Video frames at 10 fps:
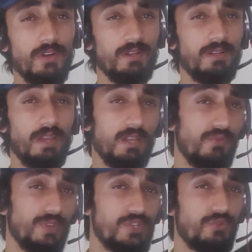an
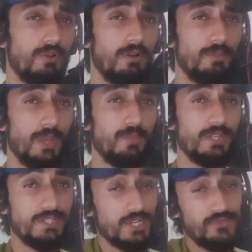individual or maybe
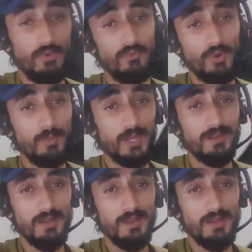just for women.